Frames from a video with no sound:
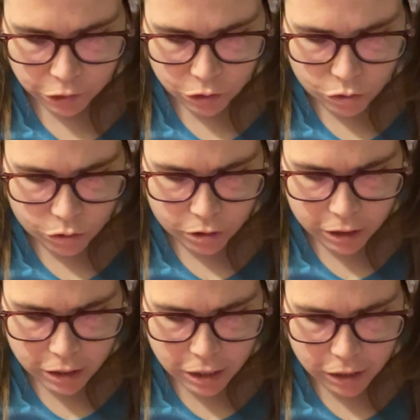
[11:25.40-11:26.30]

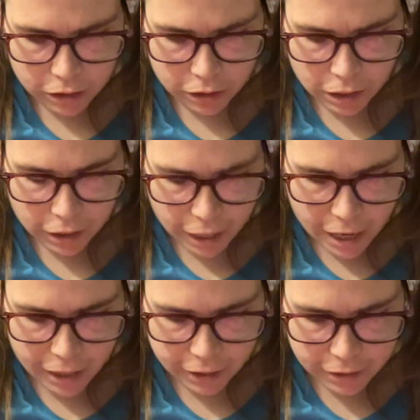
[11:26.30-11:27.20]
Or any like
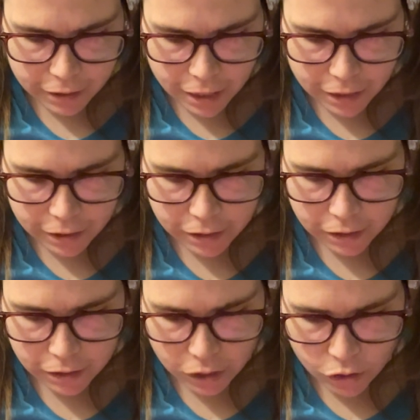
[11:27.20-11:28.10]

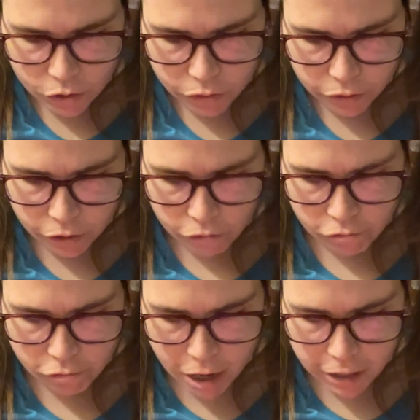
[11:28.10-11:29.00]
excess
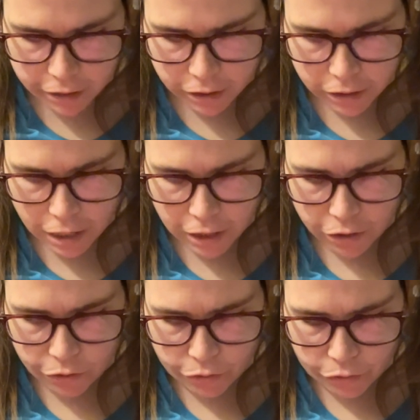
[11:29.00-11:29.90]
resin that
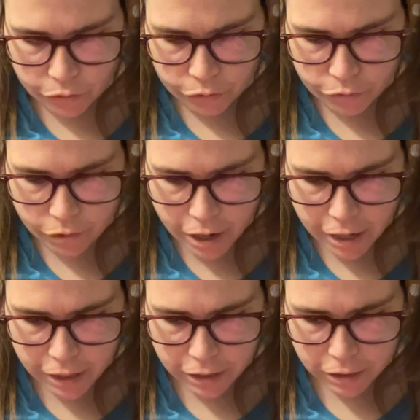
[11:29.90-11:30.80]
you don't
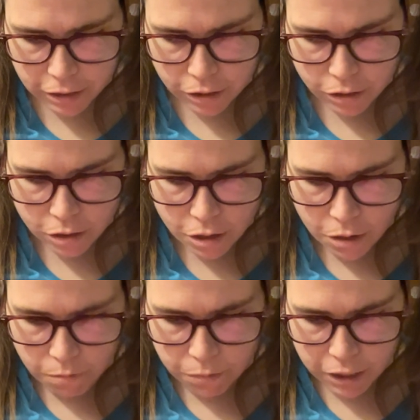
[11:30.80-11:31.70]
want,
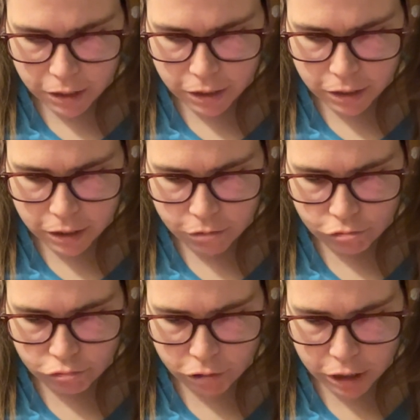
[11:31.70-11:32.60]
because it's
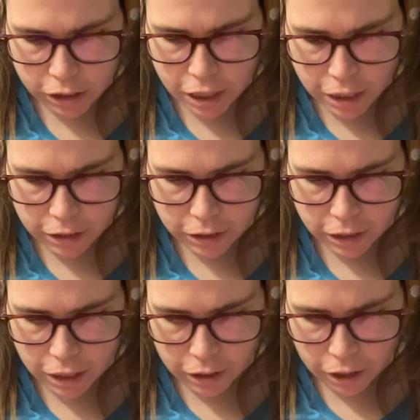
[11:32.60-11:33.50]
really hard to
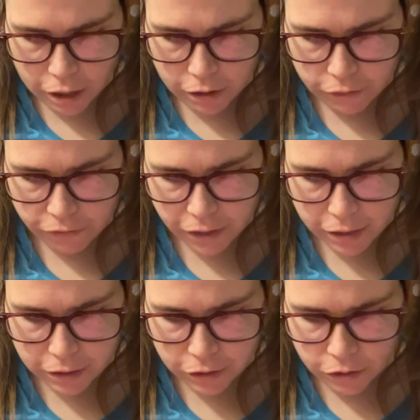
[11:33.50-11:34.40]
cut off. I
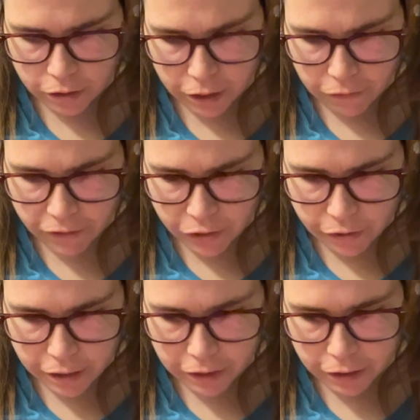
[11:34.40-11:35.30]
don't even know
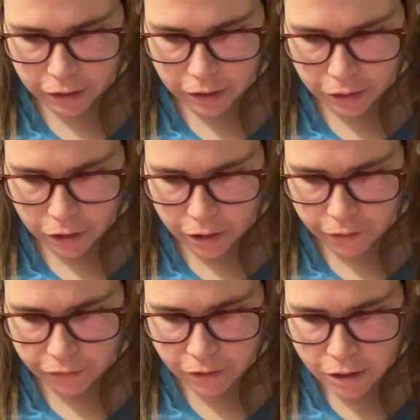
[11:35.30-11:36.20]
how to cut it
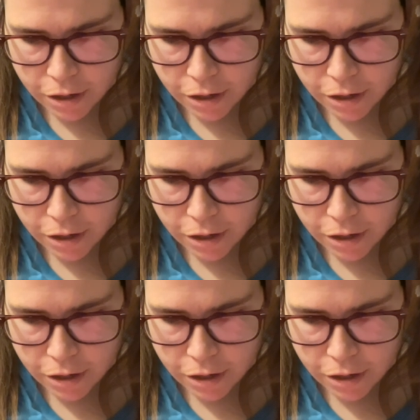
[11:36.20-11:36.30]
off.